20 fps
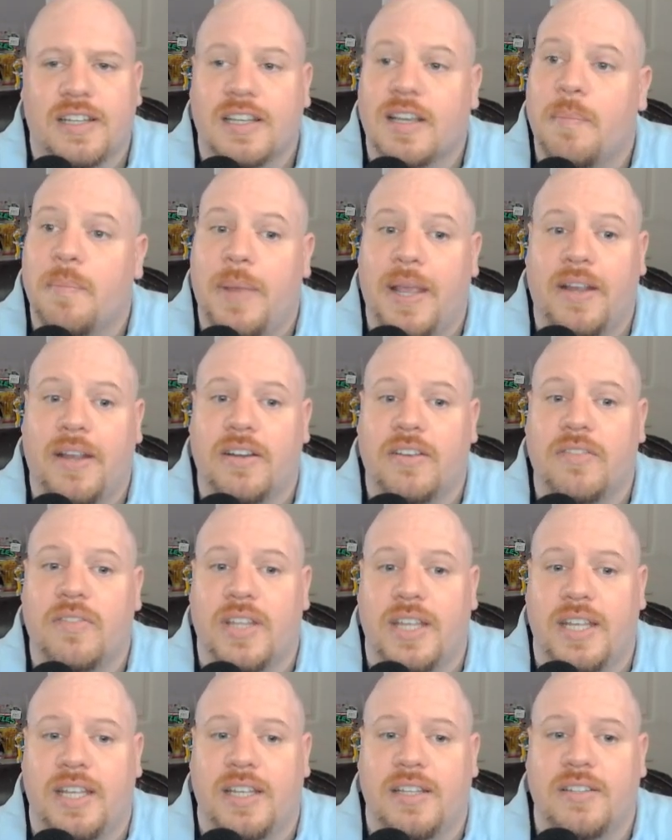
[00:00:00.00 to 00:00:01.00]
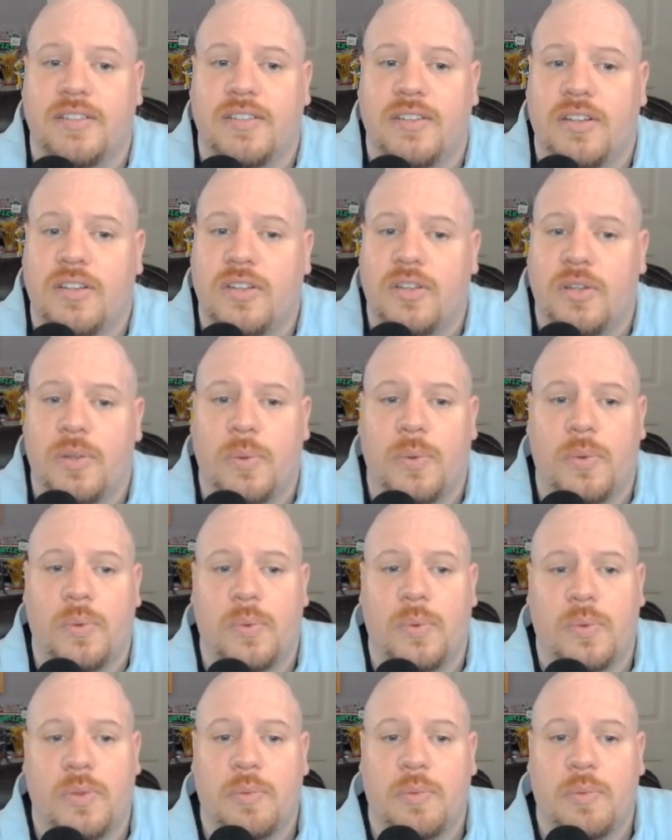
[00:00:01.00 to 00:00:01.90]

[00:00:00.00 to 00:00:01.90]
comparatively to